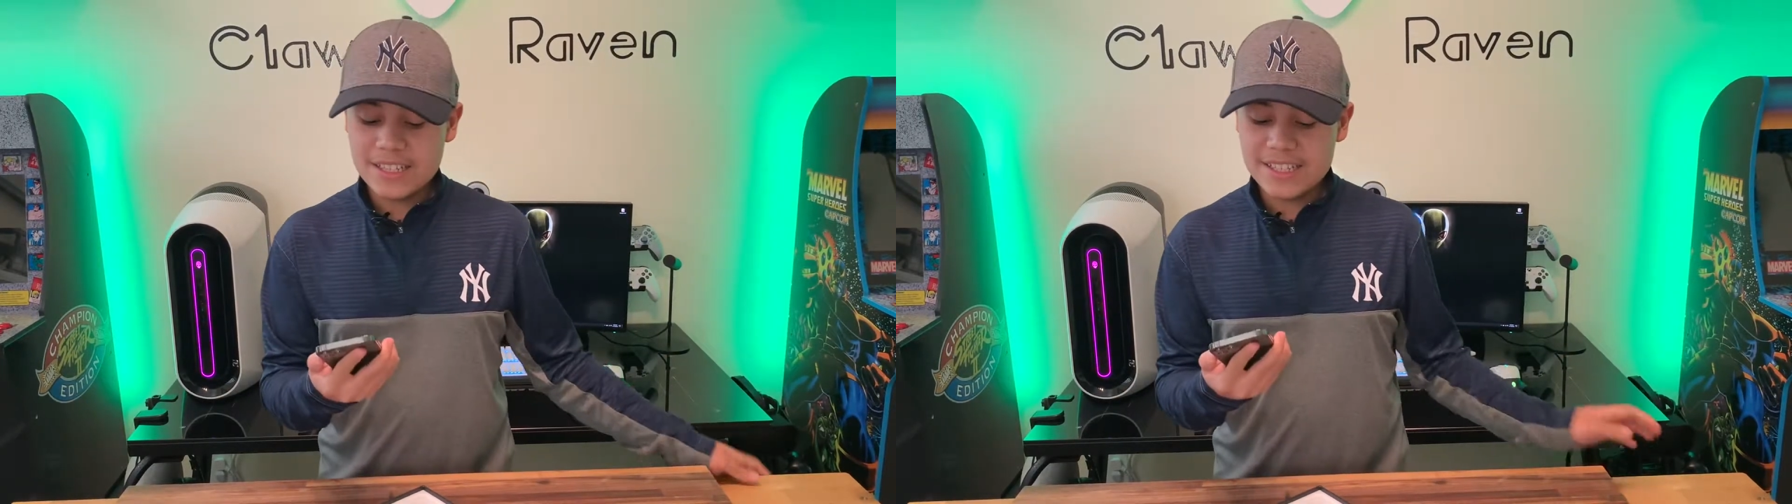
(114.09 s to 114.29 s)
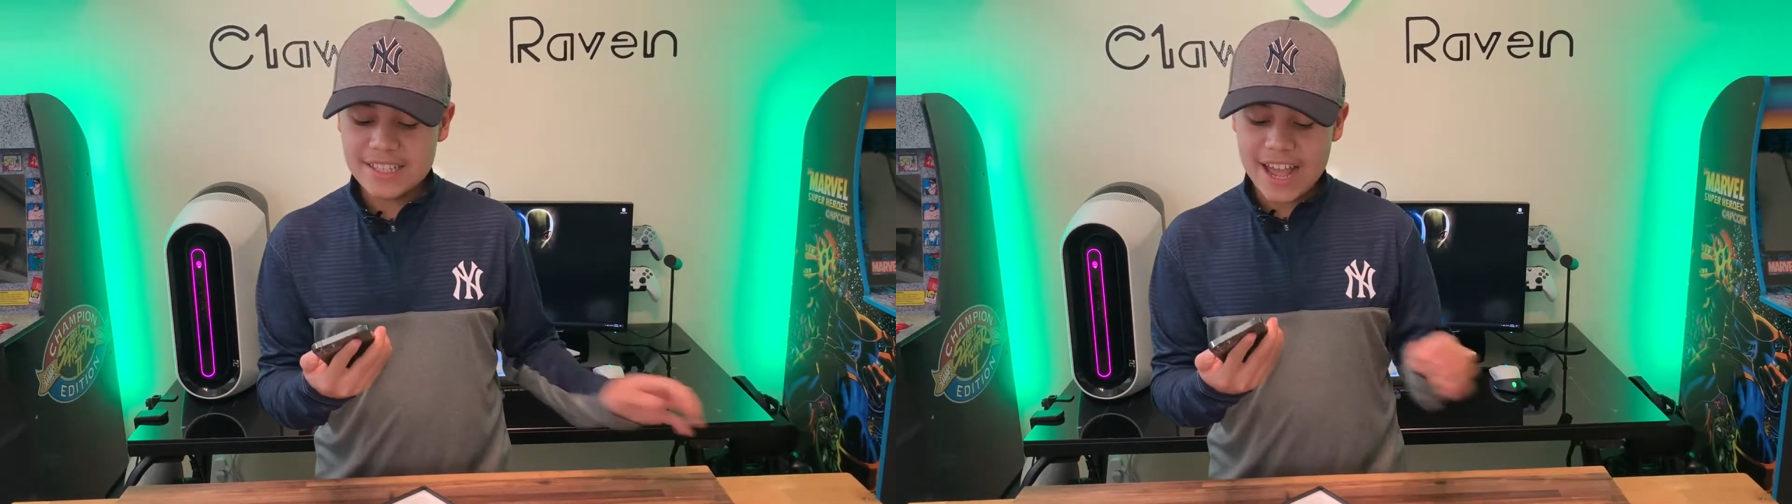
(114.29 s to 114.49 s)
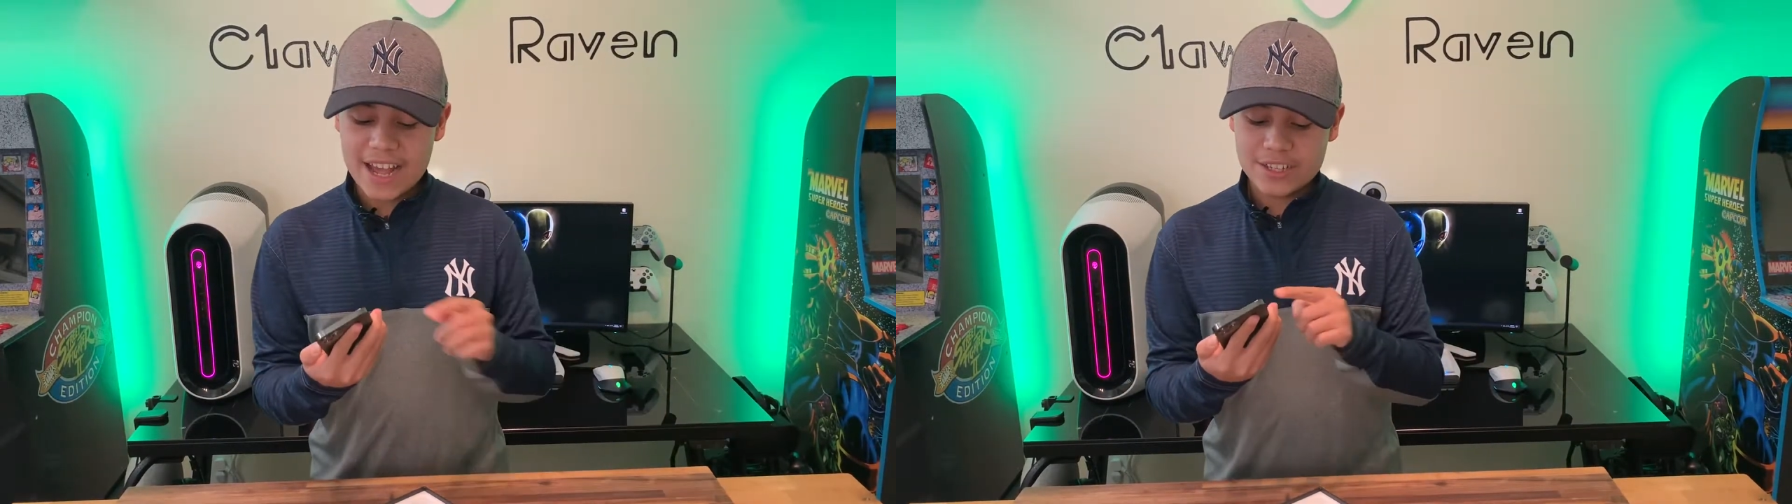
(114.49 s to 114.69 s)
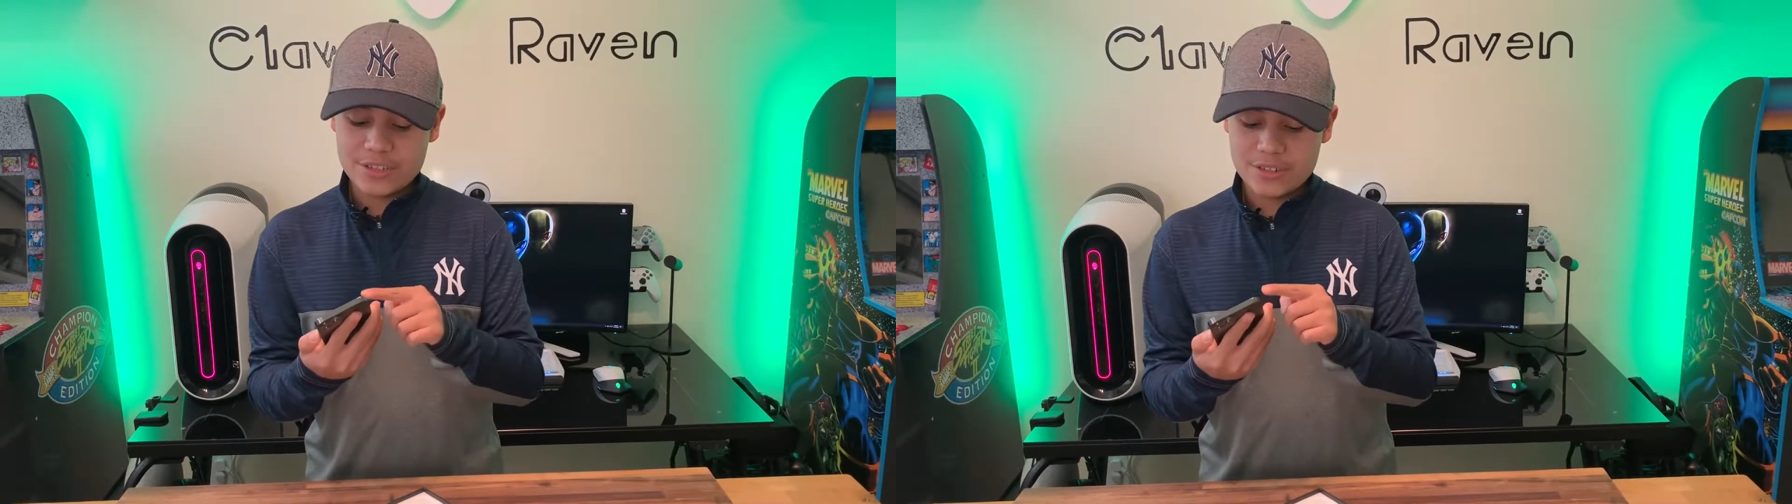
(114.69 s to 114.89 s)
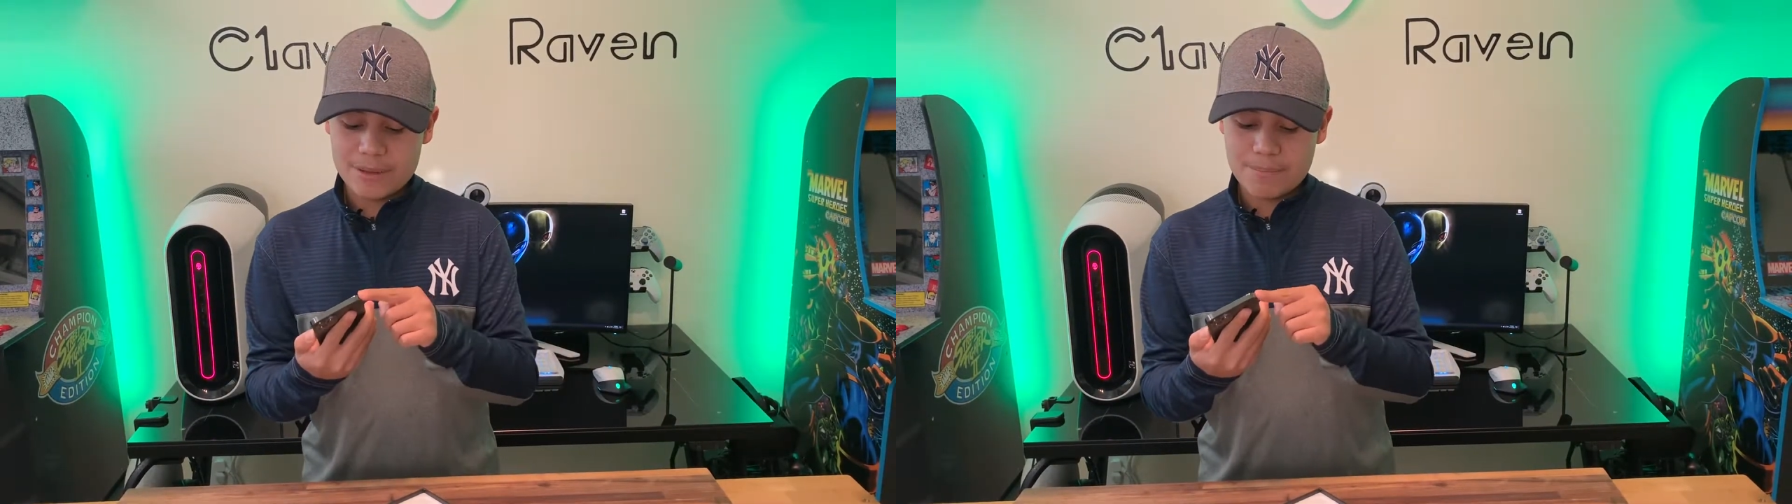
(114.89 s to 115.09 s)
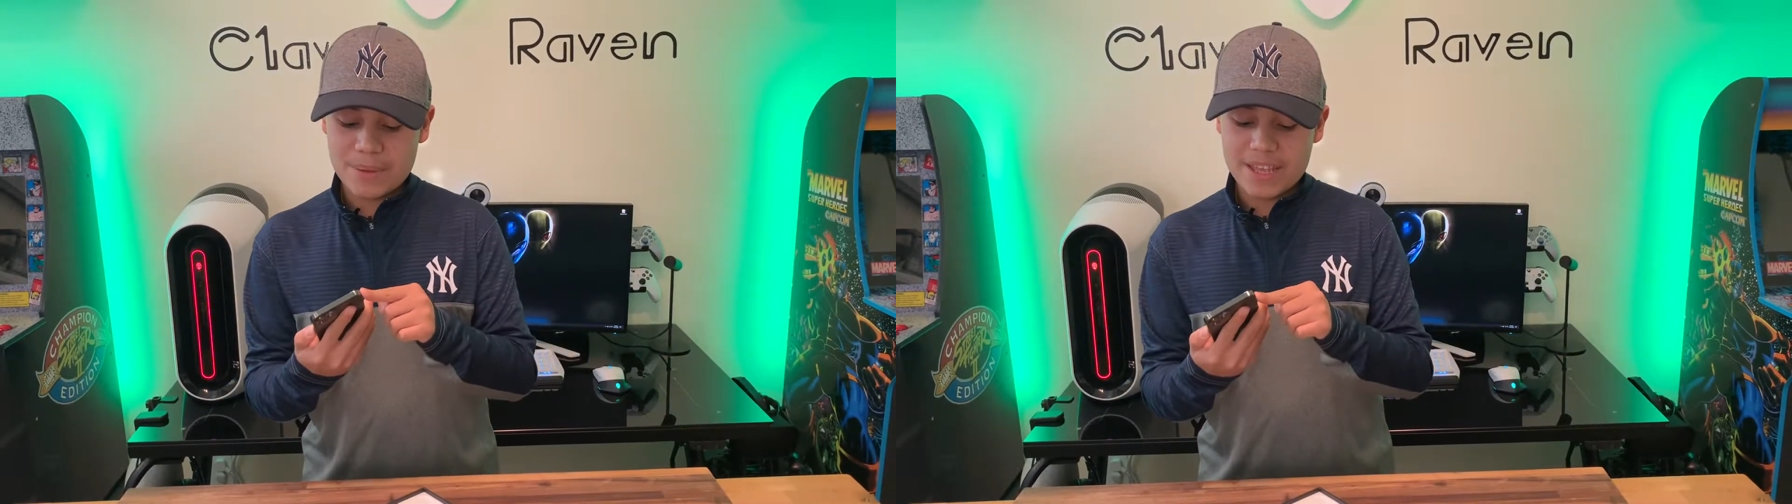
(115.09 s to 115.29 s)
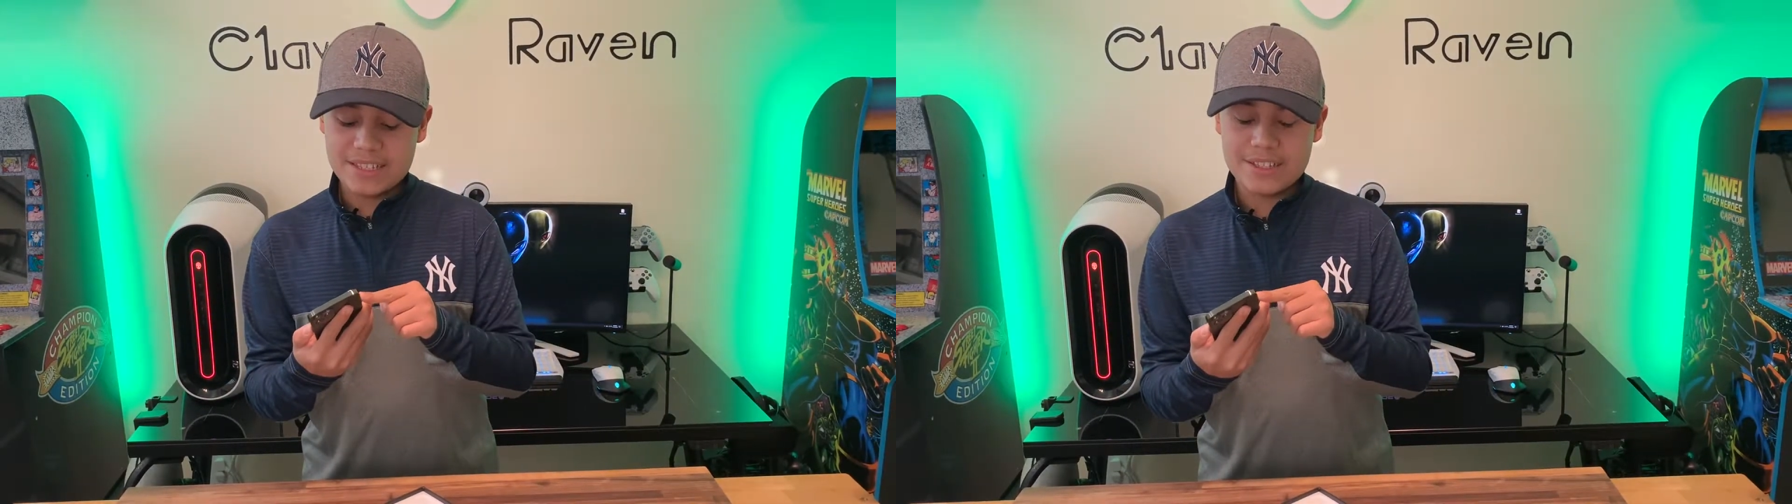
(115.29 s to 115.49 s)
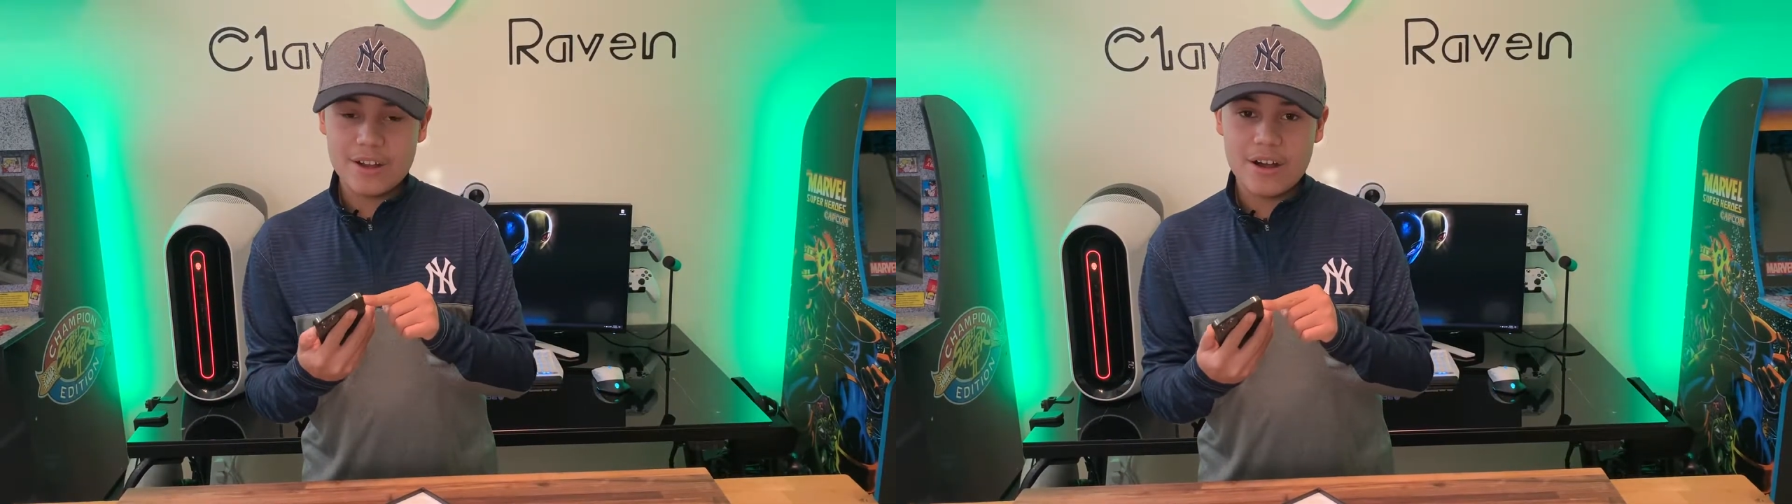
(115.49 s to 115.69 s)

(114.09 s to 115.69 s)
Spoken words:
this is actually based